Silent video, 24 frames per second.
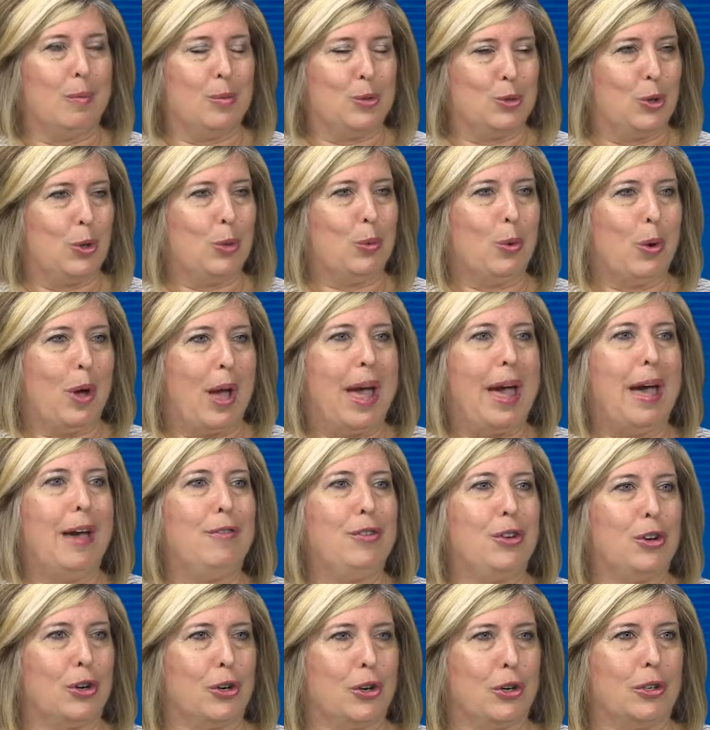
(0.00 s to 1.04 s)
So it will
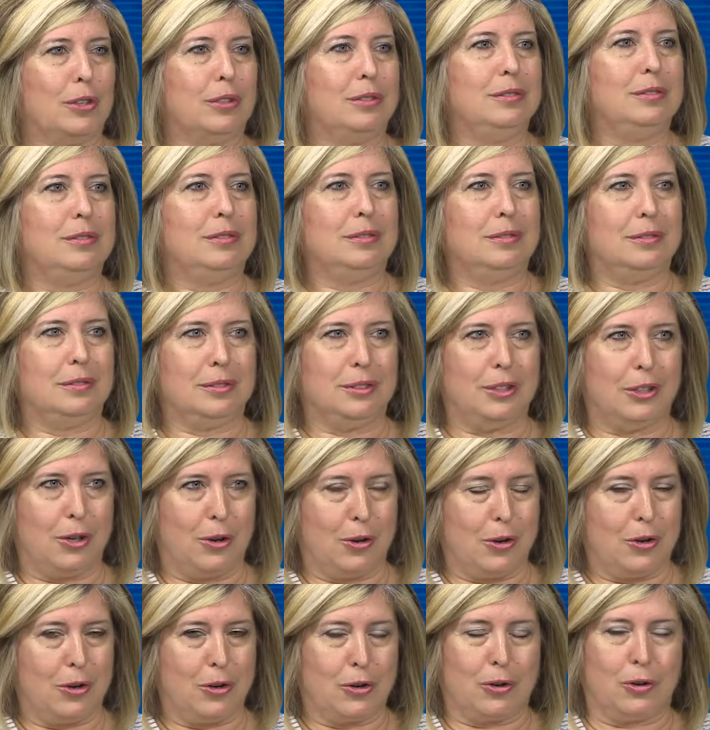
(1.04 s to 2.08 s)
have your, you
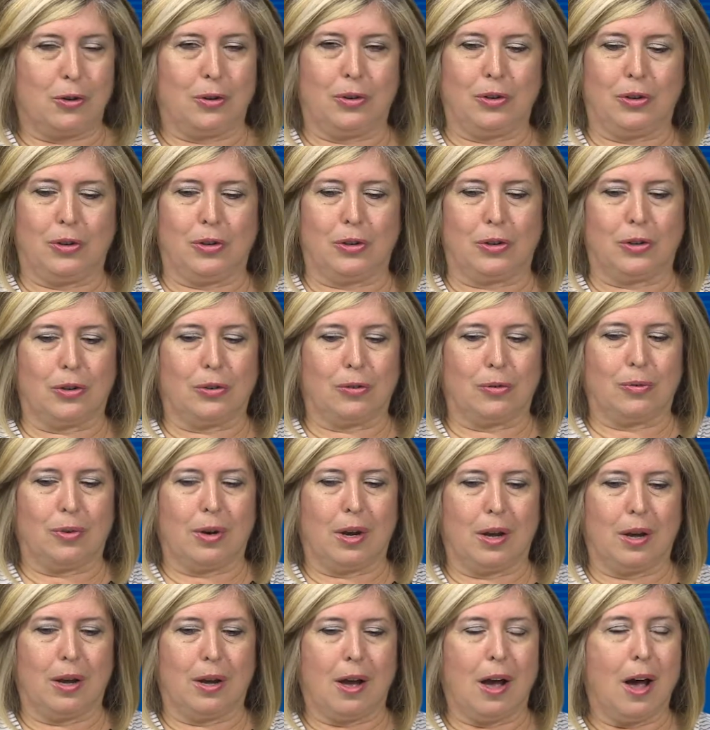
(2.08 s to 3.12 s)
know, your
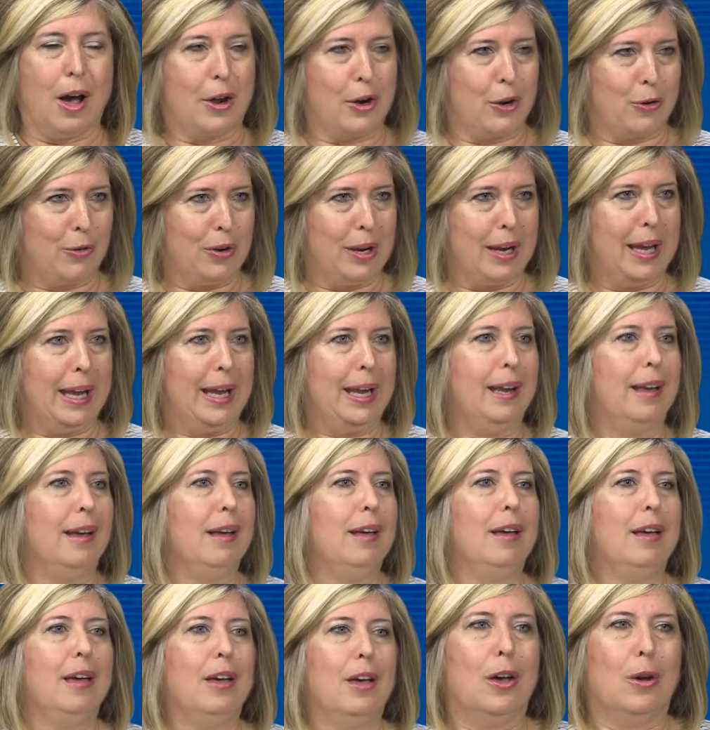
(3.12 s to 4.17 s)
honoree,
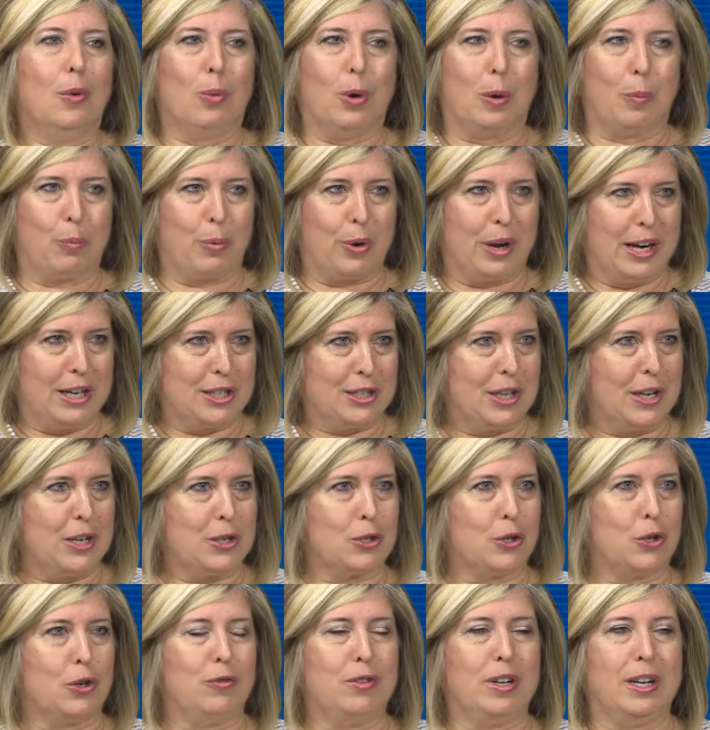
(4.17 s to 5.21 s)
what branch they
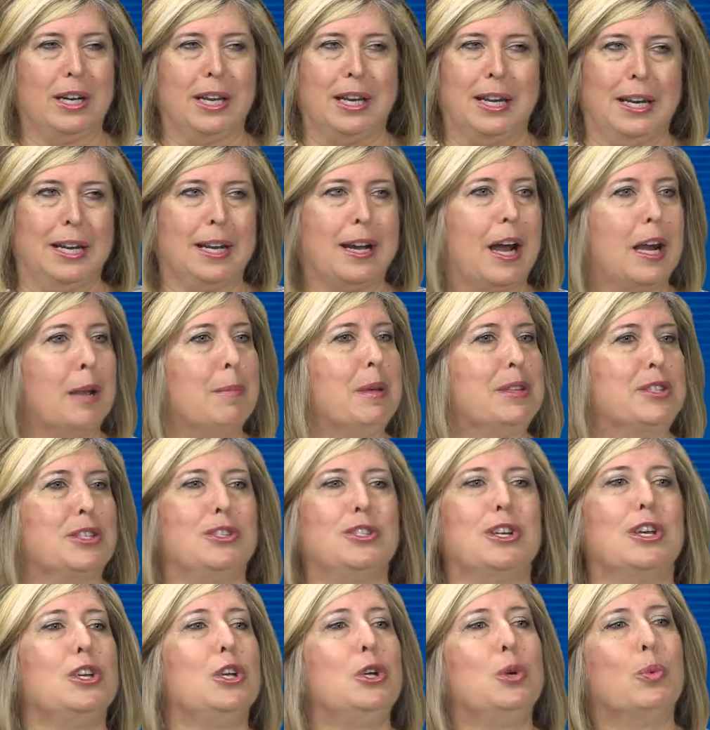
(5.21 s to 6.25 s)
served in, and any kind of
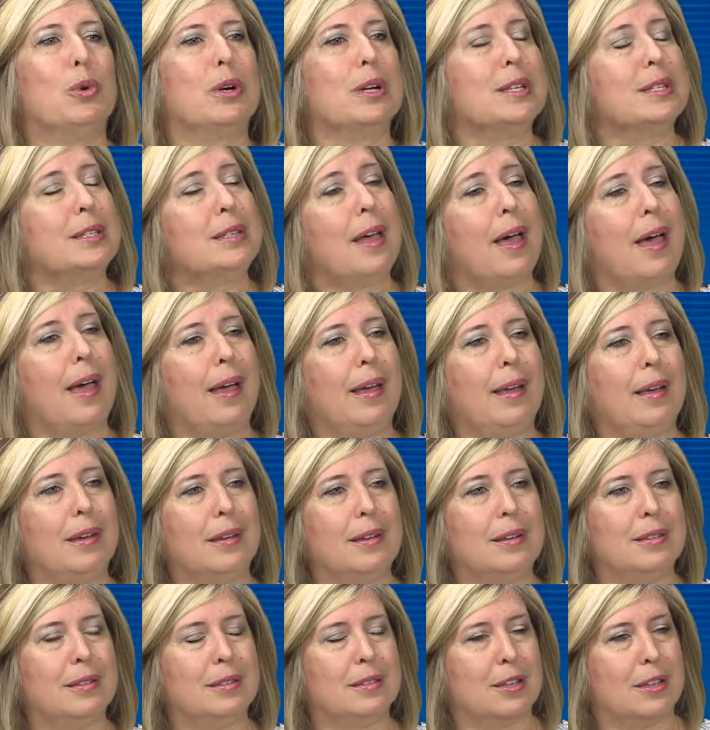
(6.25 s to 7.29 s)
message that you want to say
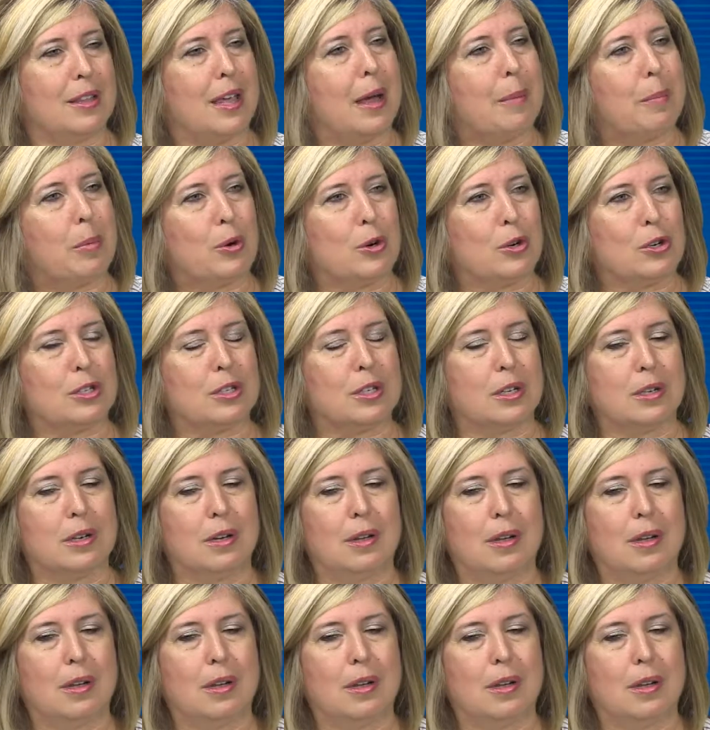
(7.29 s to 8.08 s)
to that person.